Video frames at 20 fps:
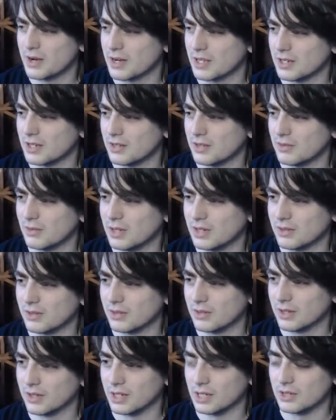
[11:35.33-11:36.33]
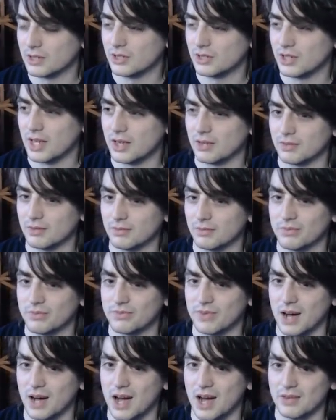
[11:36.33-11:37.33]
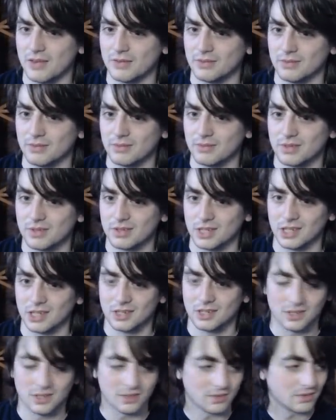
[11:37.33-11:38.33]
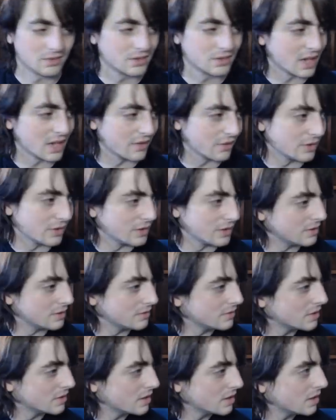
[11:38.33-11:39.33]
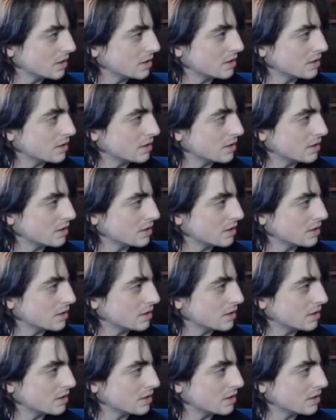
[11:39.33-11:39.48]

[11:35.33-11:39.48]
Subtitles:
Fucking whatever they Gen 5 and 6 and 7 and